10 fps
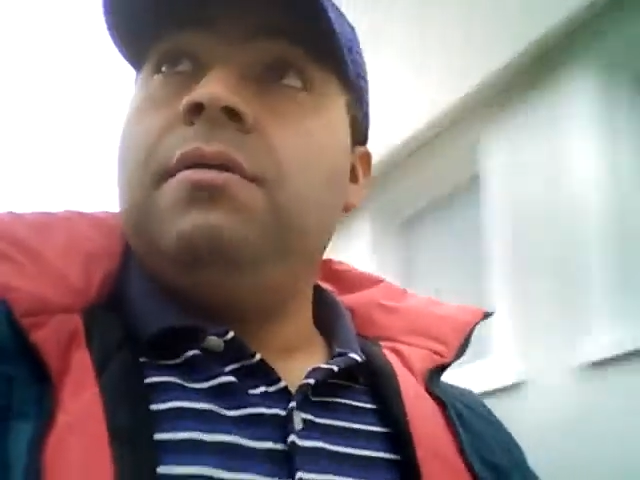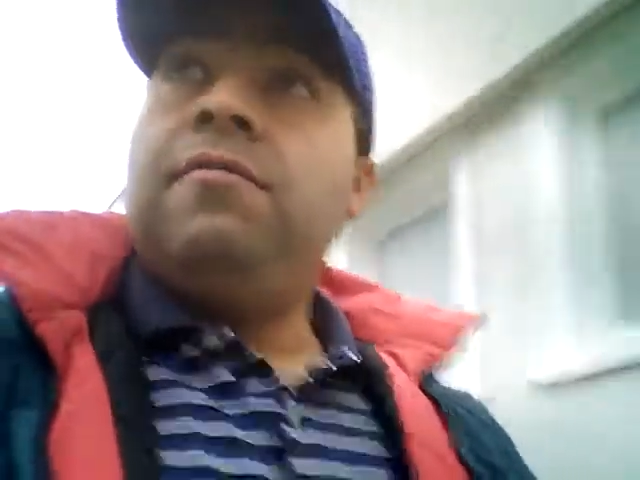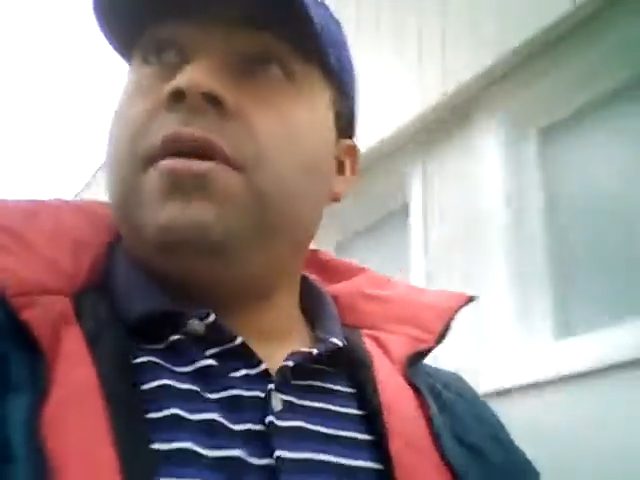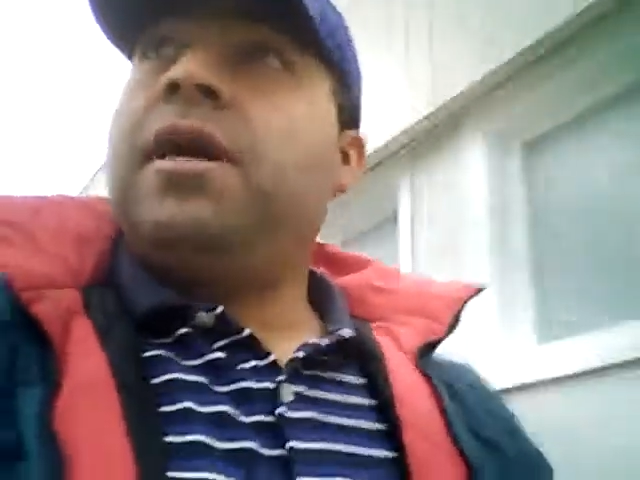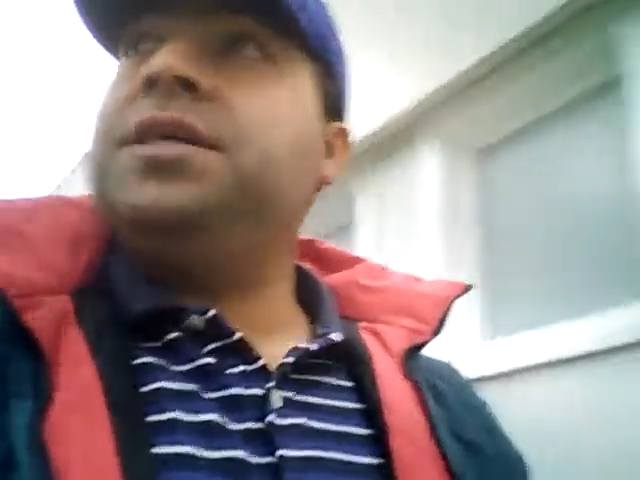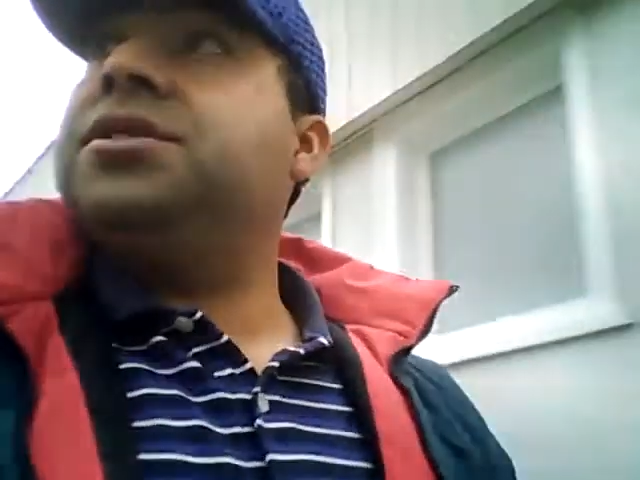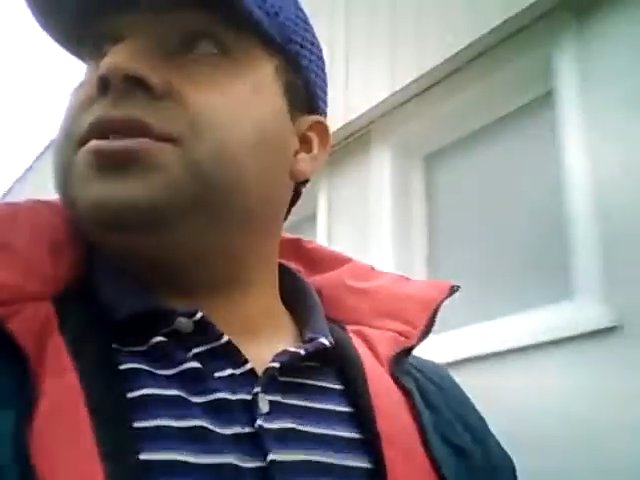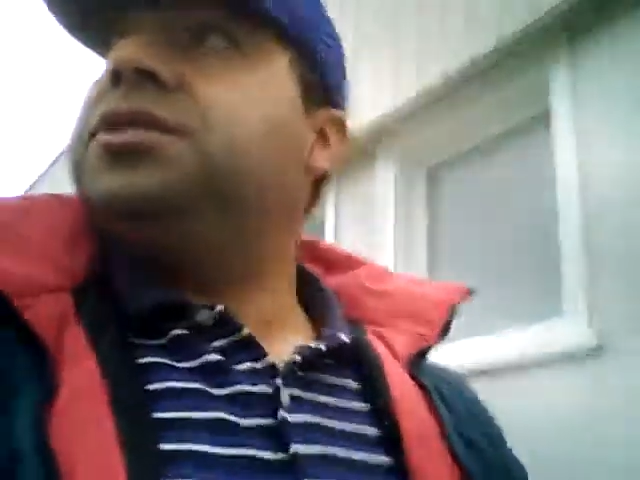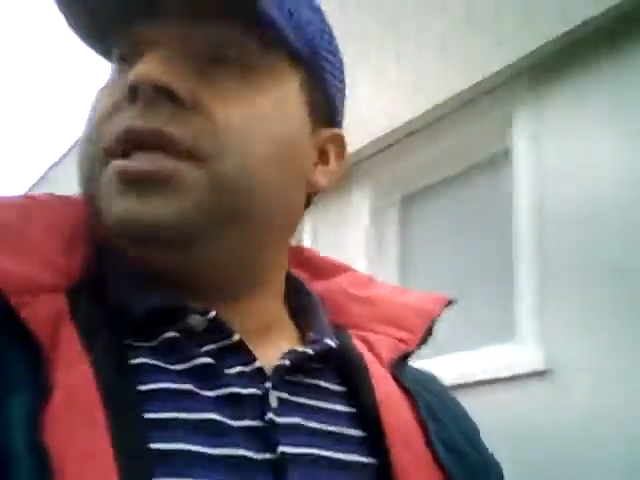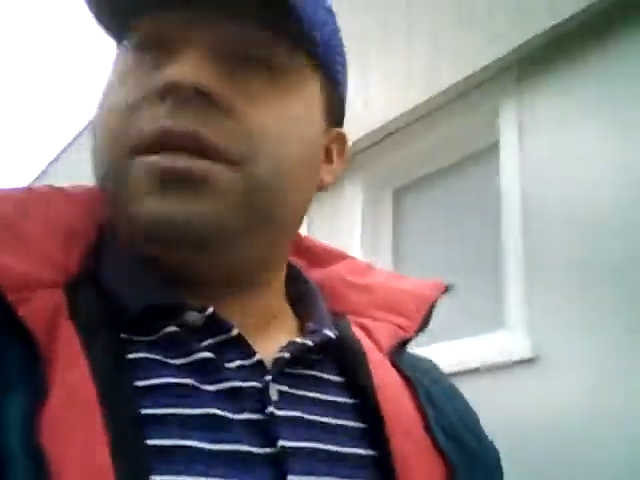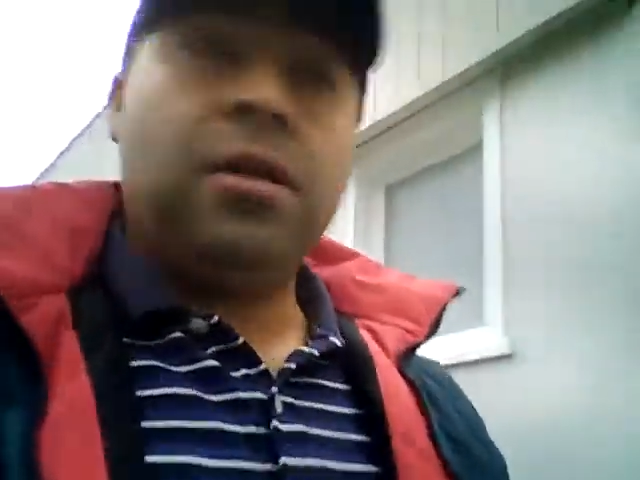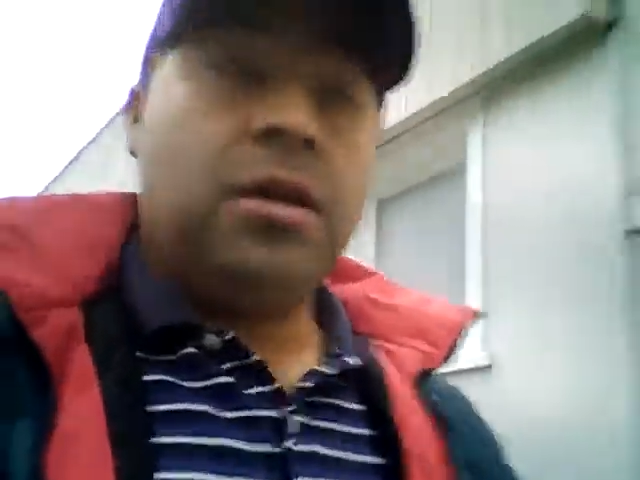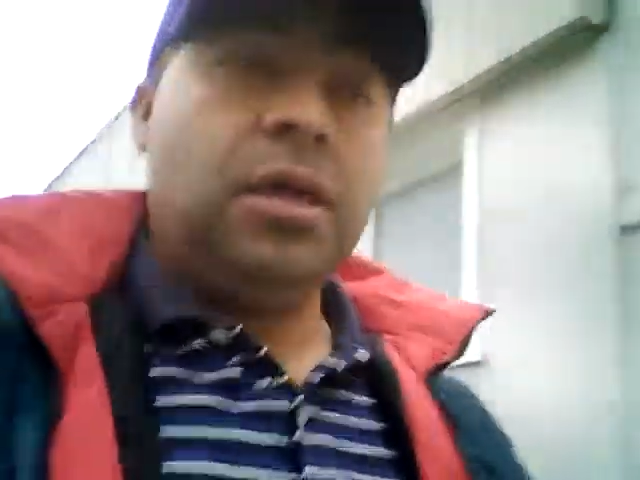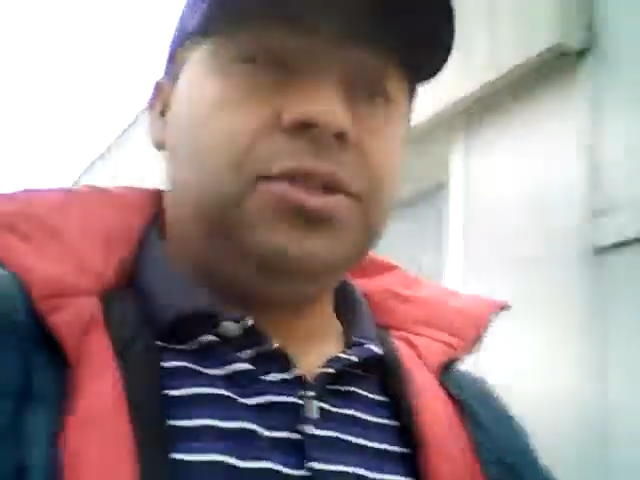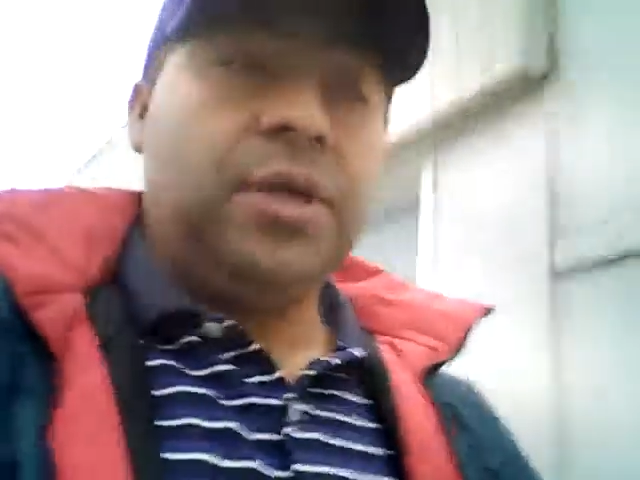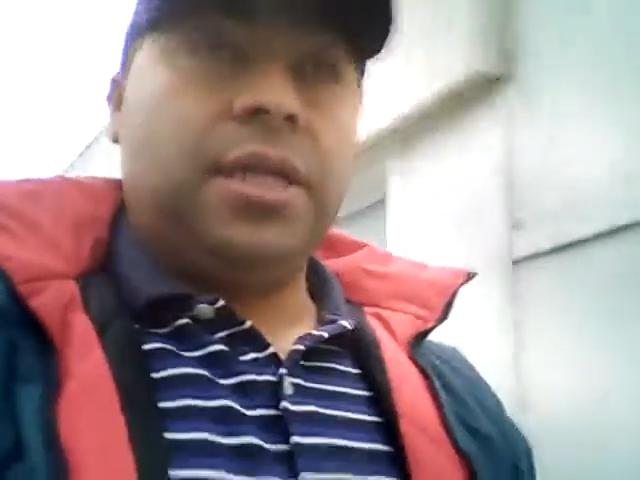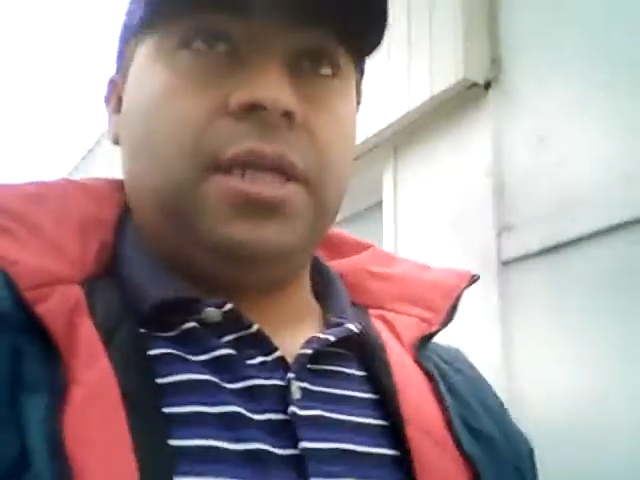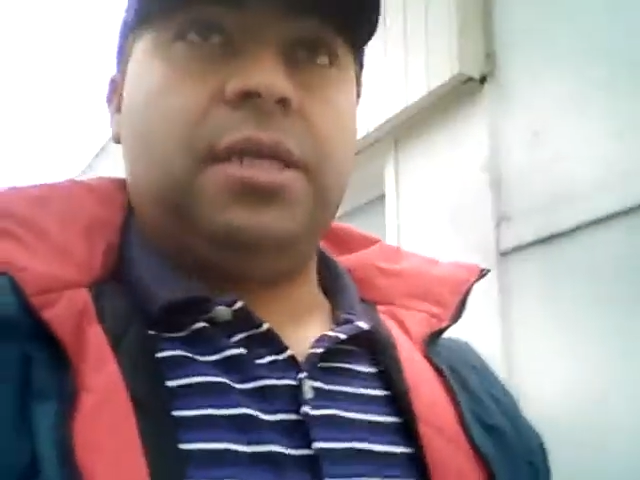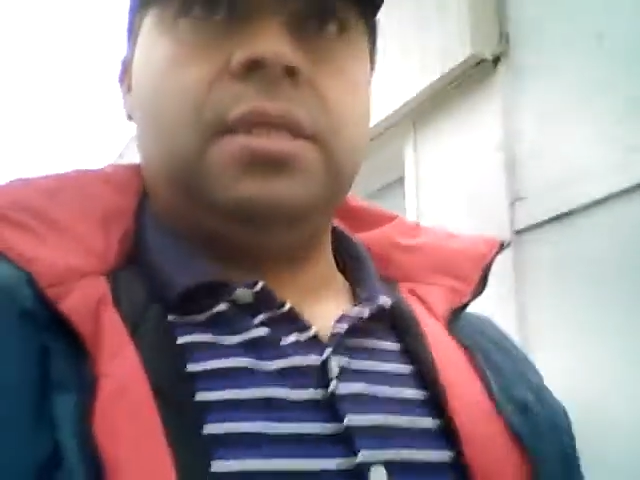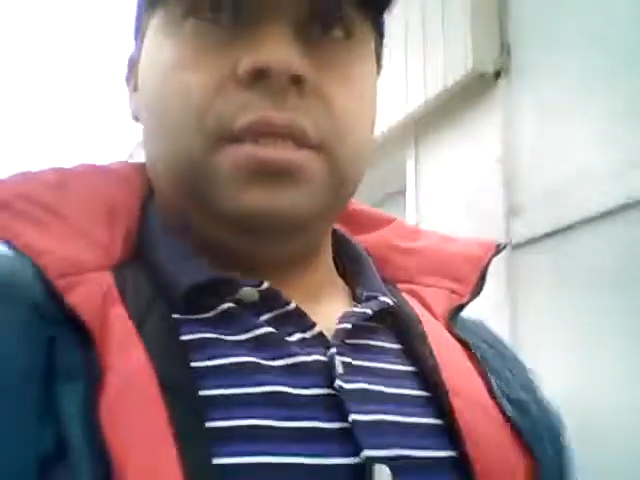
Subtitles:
from CASTRO'S General Contracting.